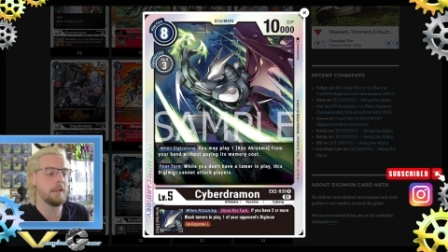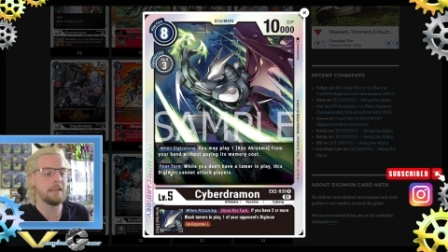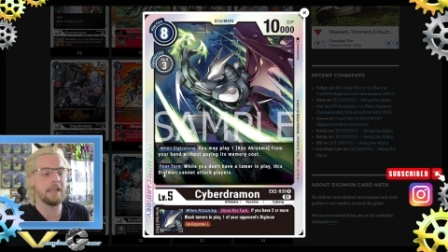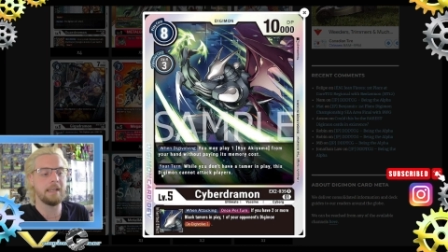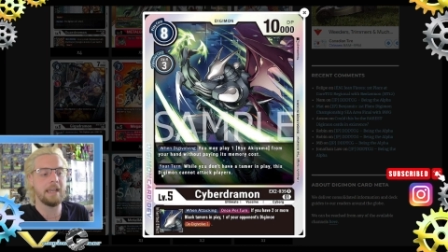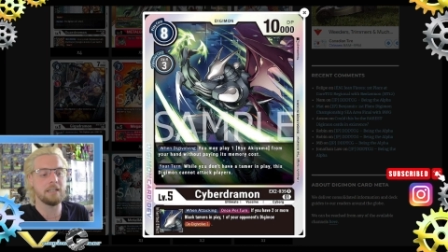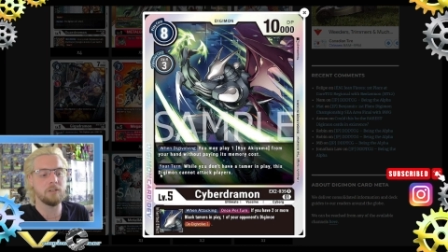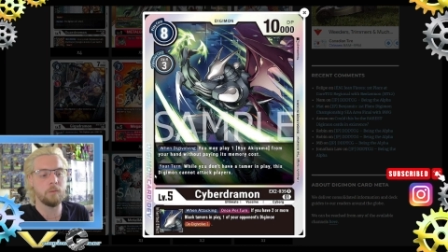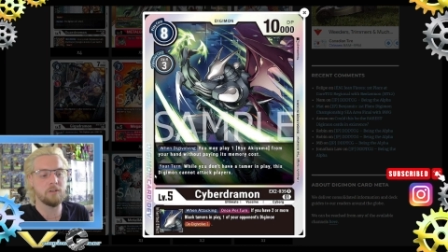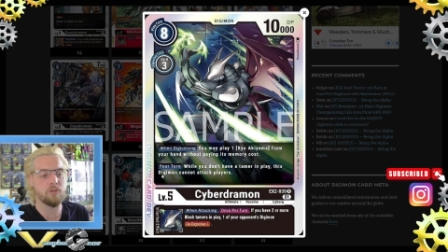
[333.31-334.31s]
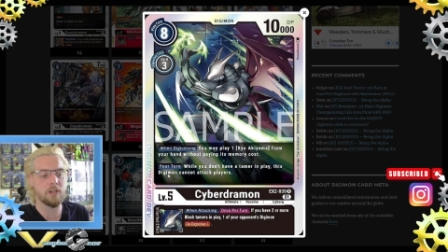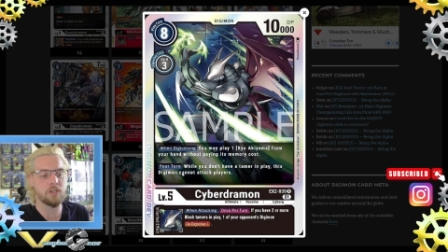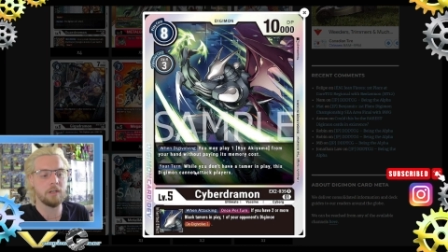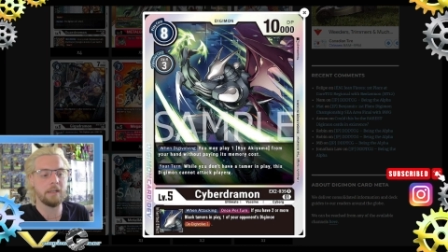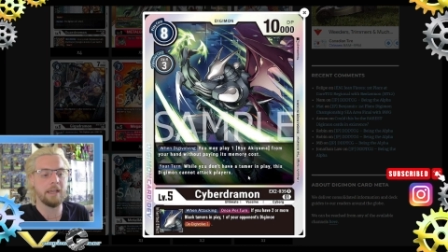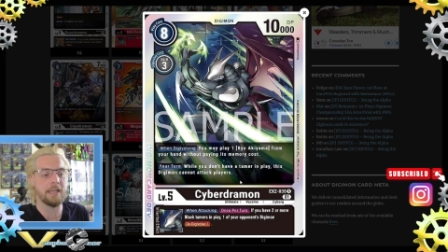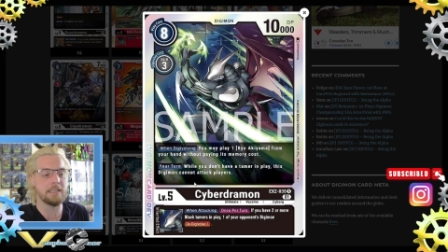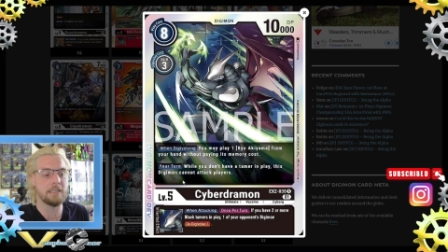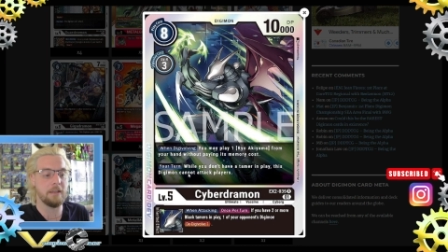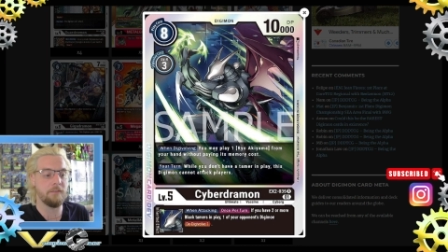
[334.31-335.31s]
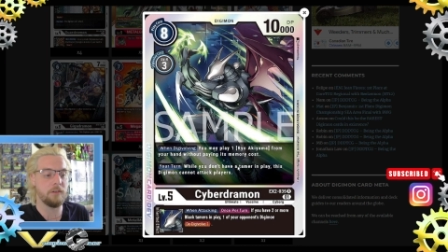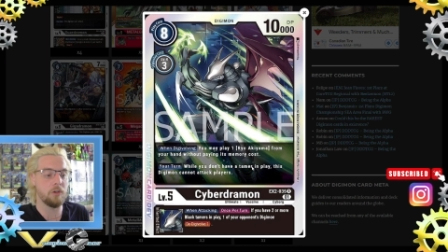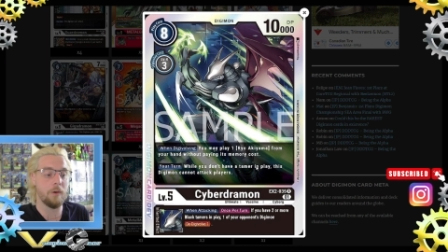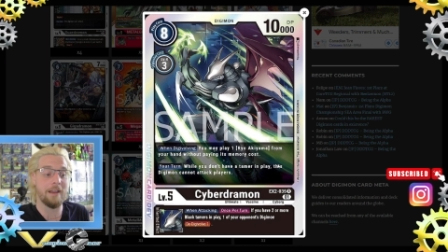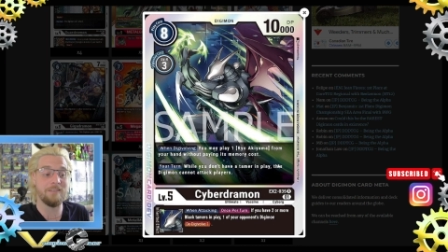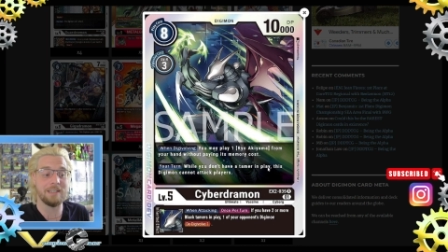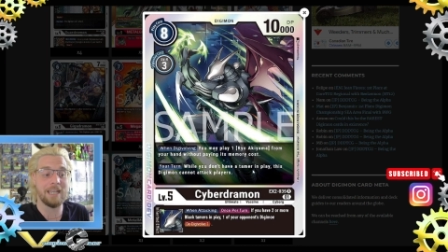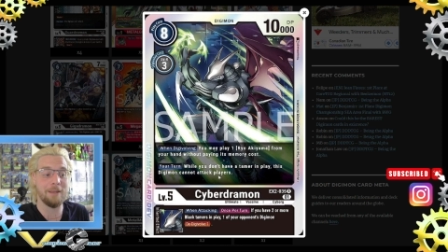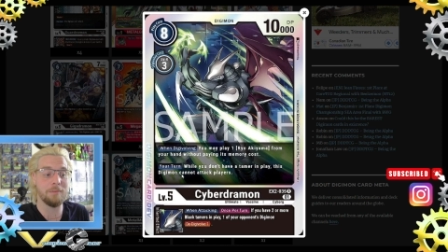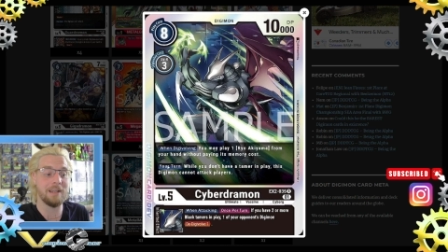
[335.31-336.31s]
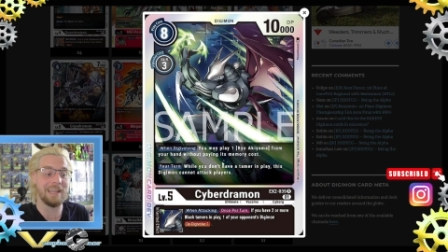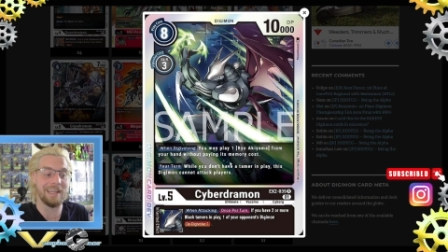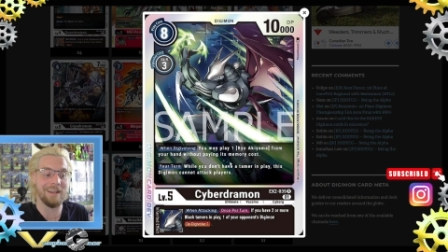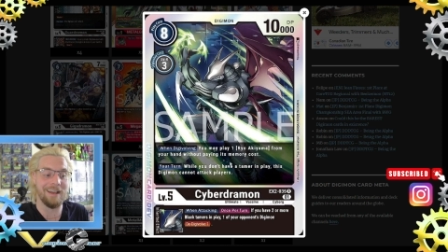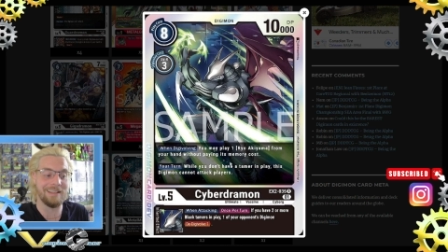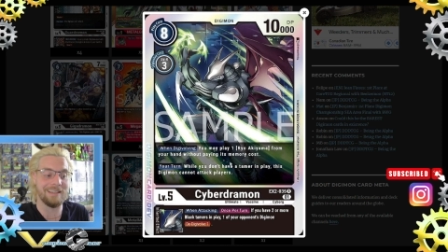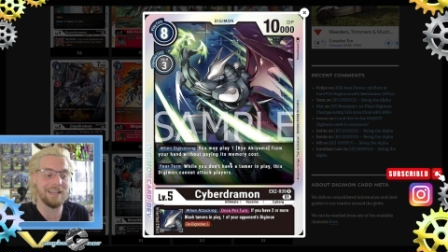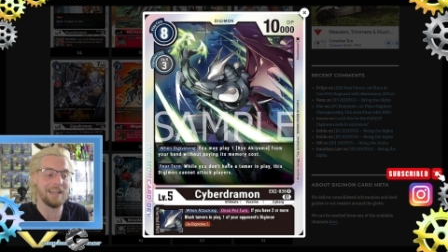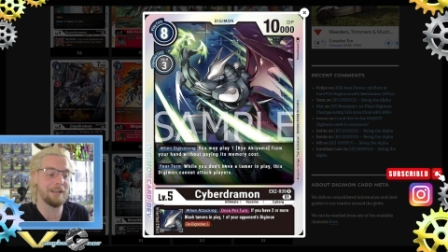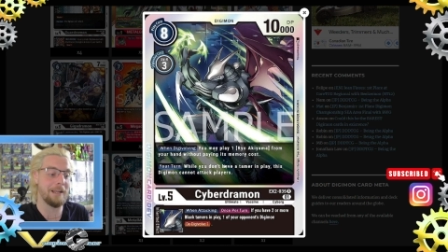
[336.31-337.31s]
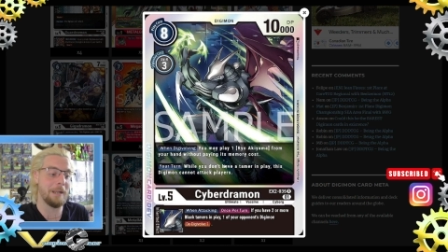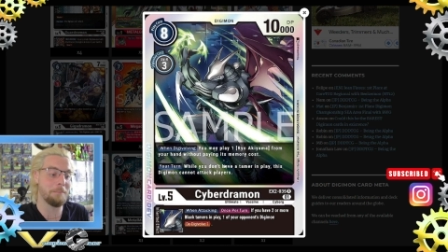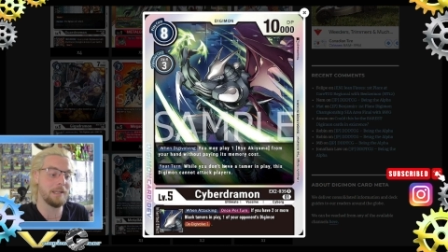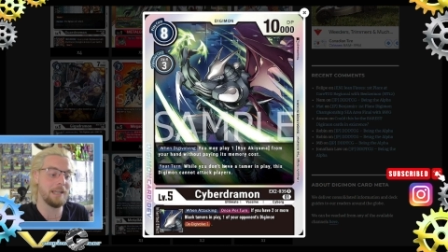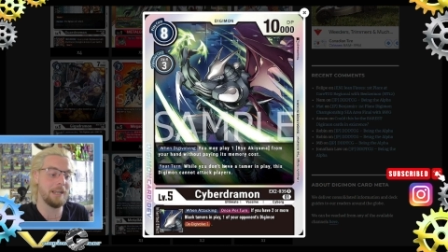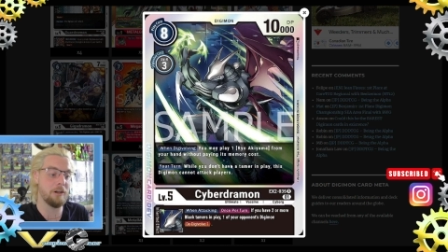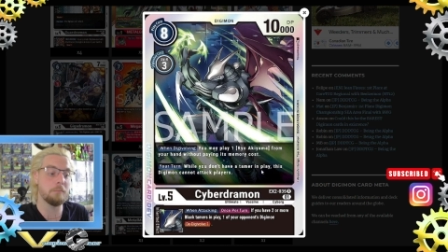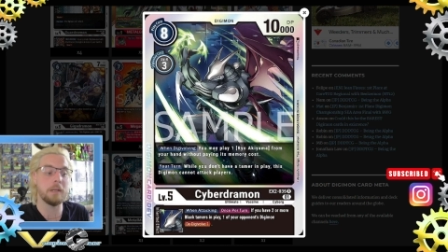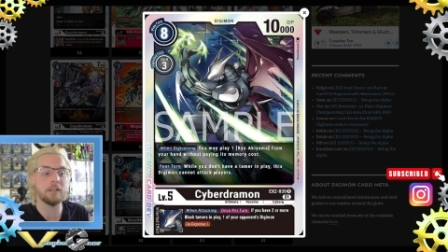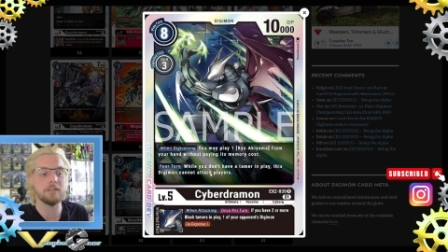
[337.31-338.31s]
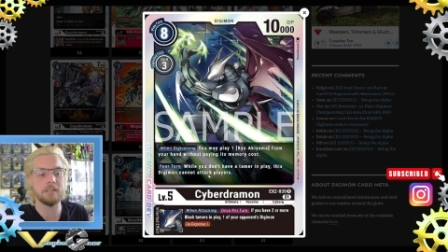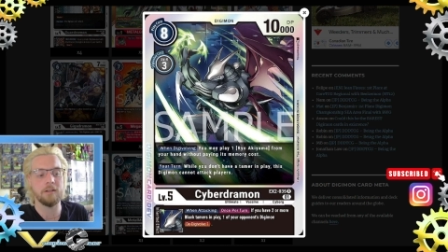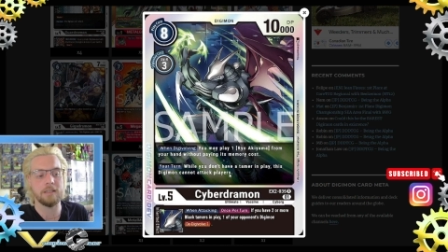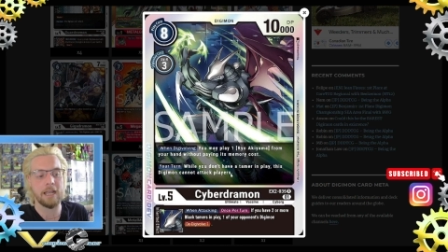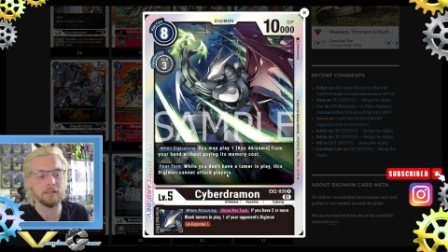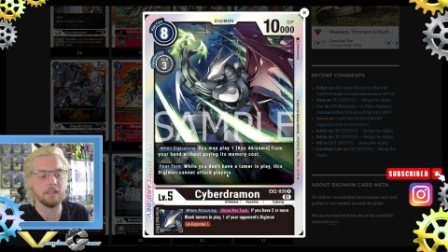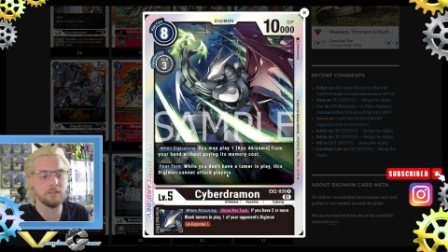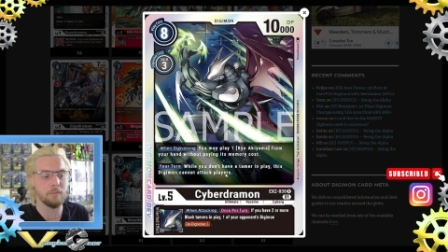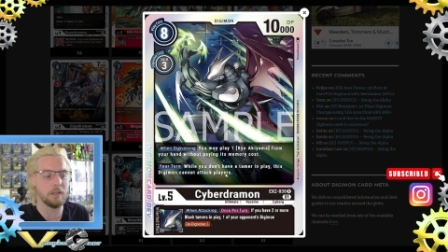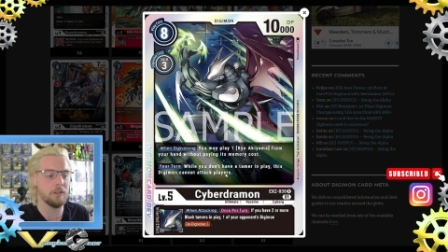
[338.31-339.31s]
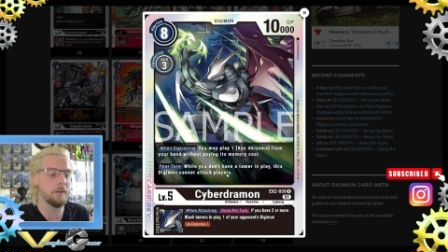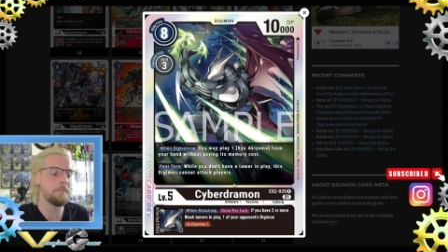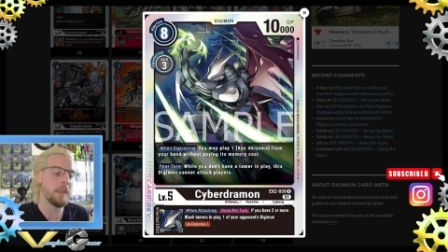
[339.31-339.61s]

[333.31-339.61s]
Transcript: Then it has the restriction as if you don't have a Tamer, it cannot attack a player, but can still attack Digimon though.